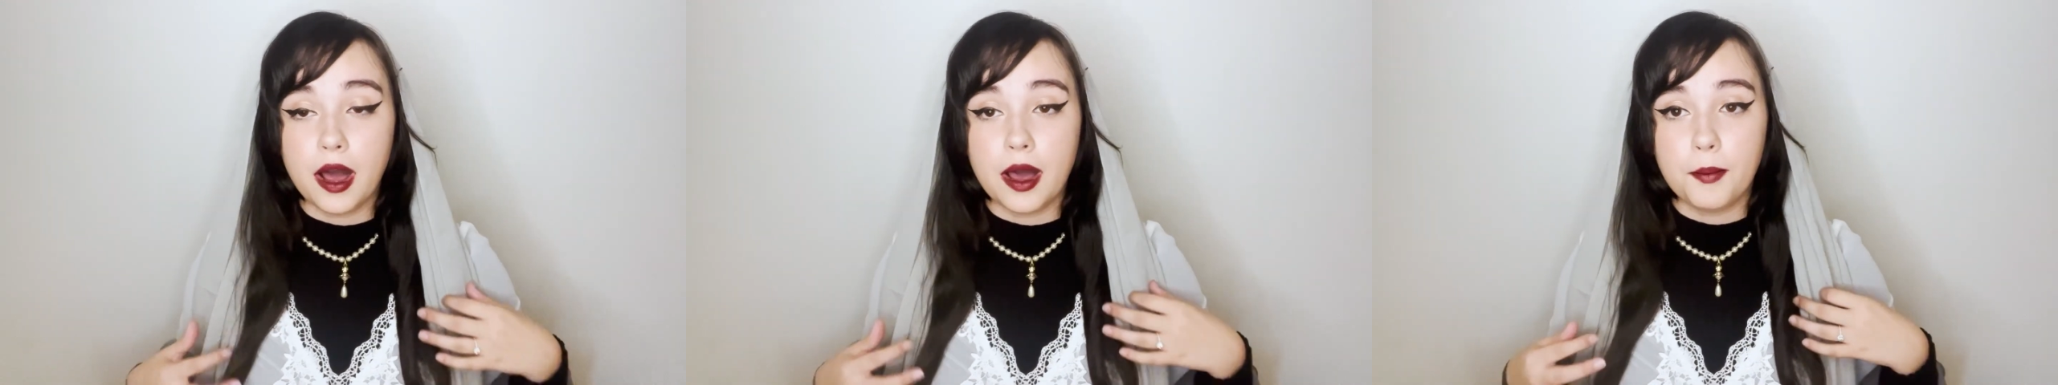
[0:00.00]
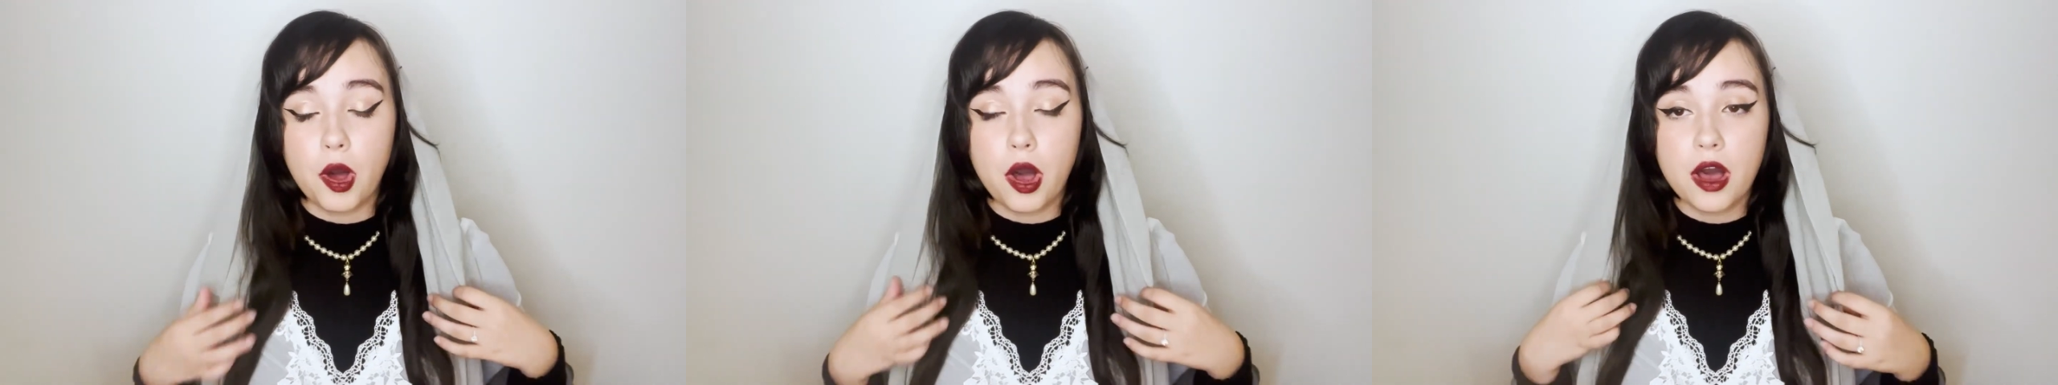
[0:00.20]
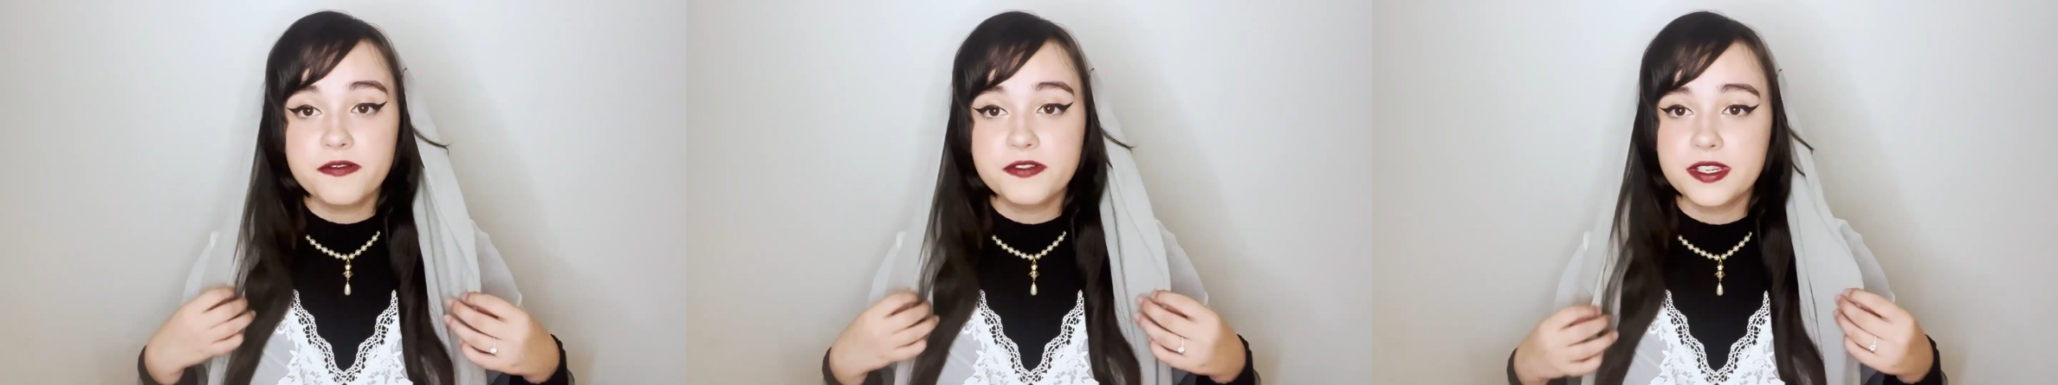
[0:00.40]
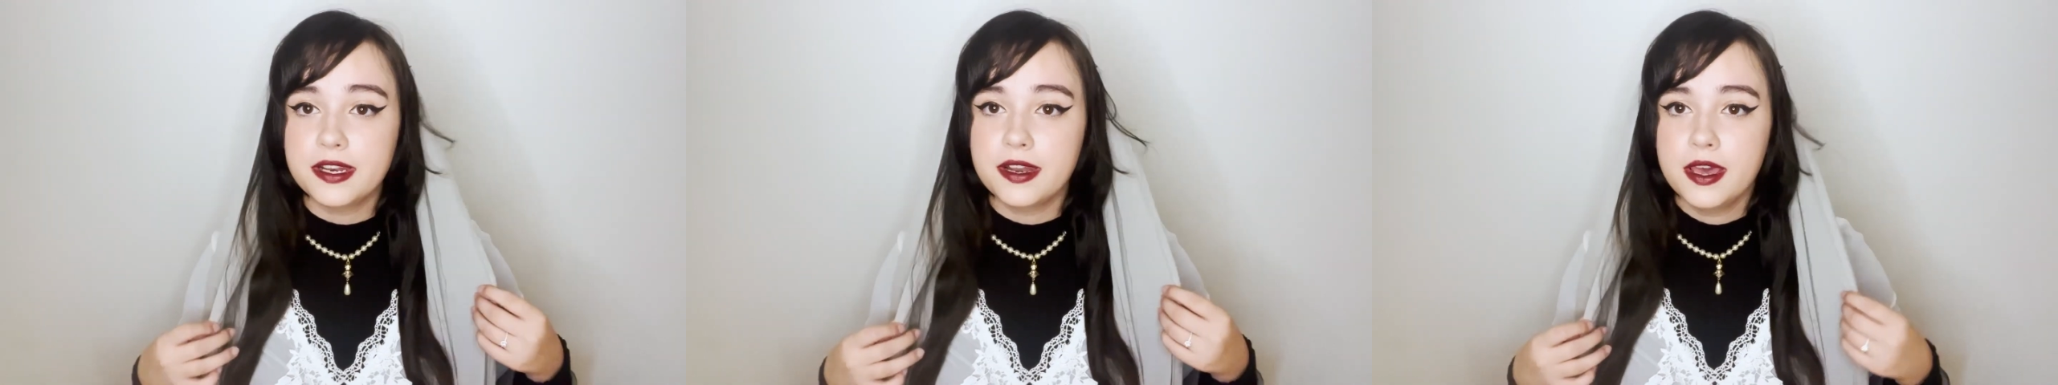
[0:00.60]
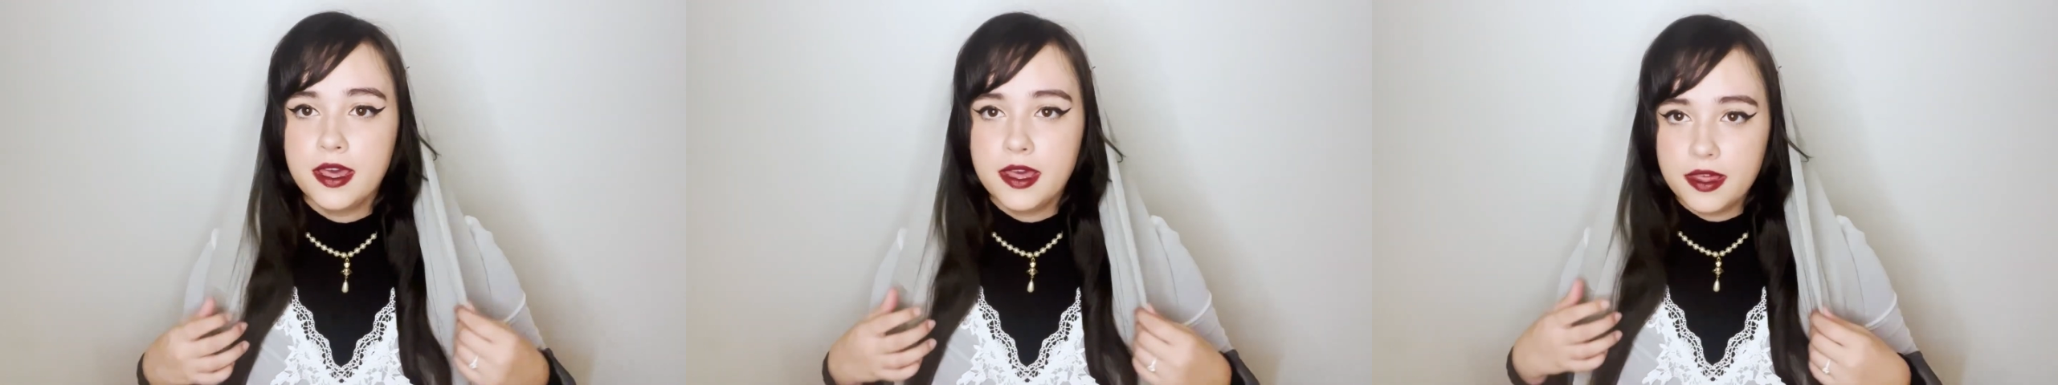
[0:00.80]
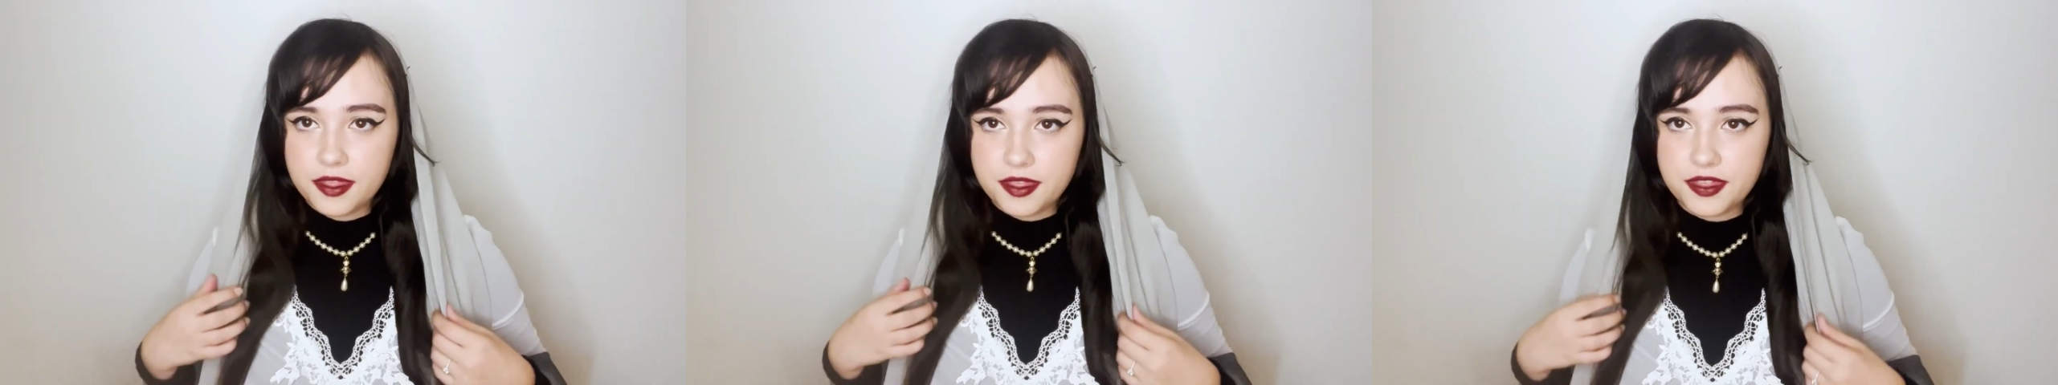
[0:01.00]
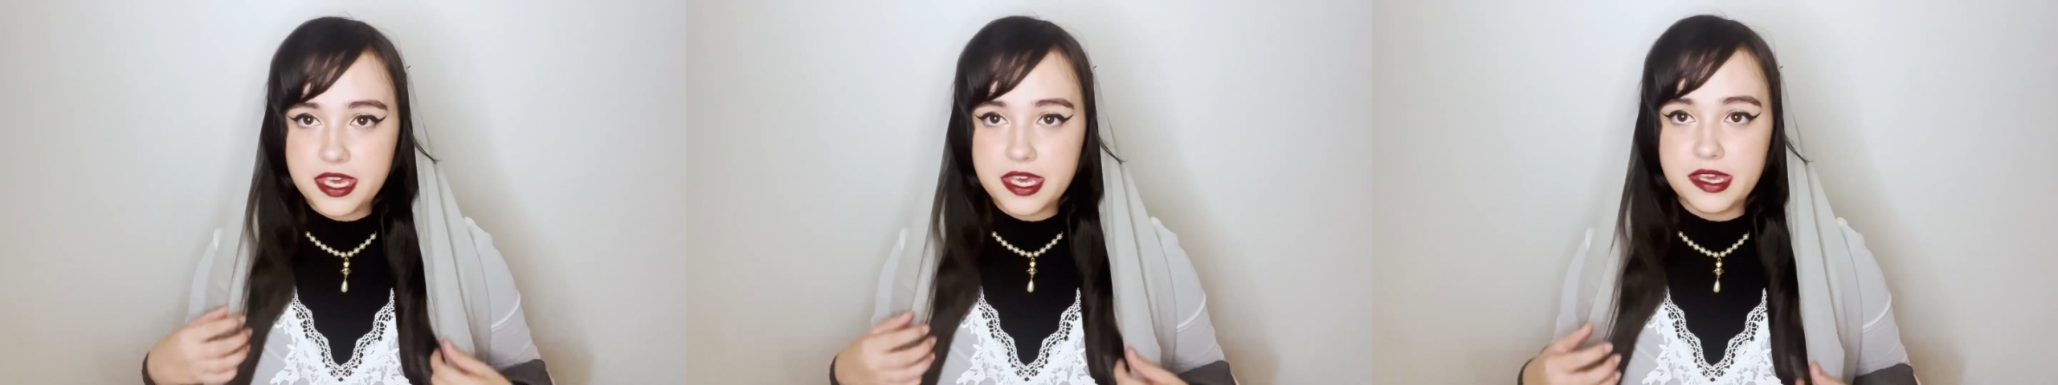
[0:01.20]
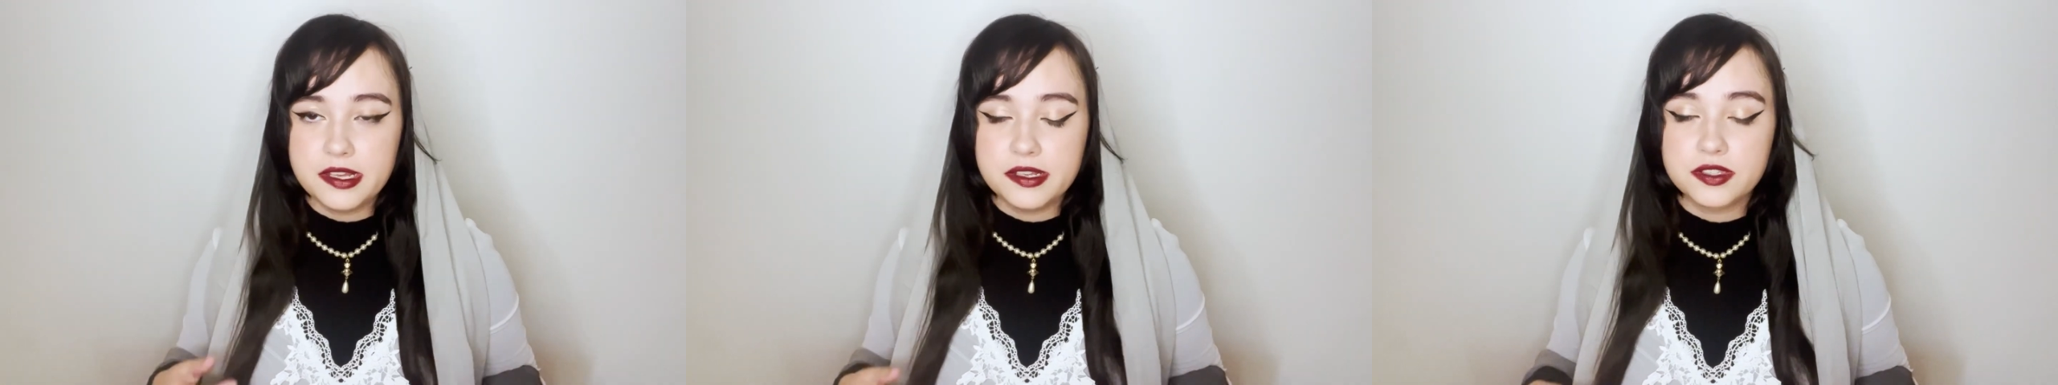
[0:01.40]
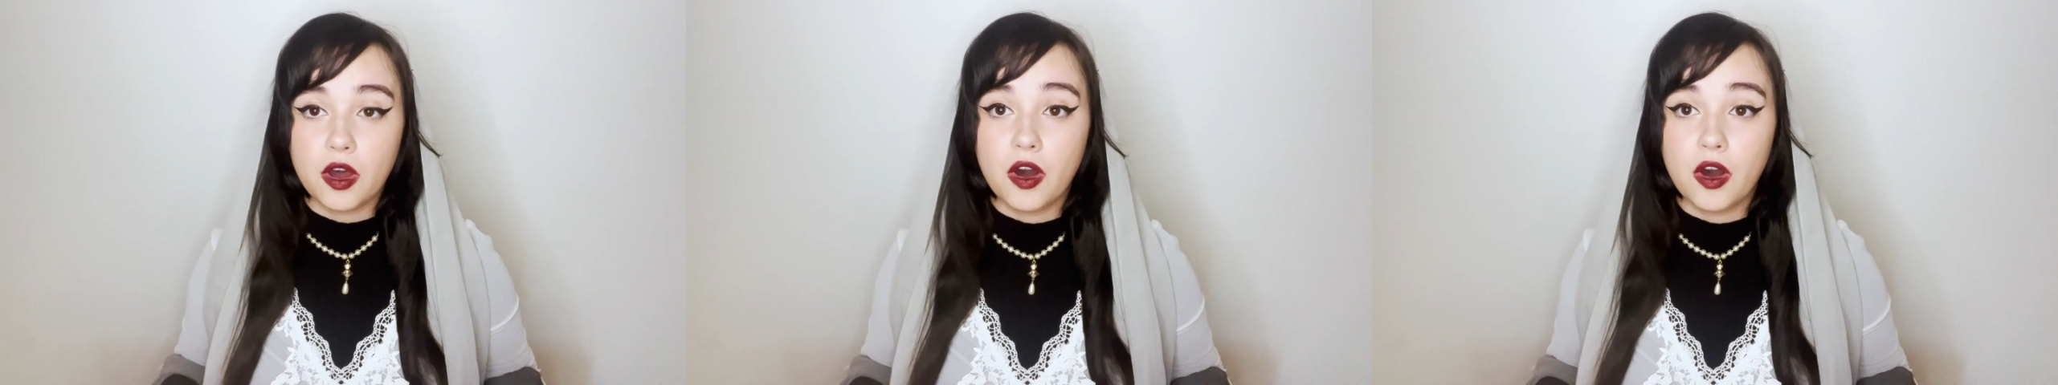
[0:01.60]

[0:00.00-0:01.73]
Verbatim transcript: Often these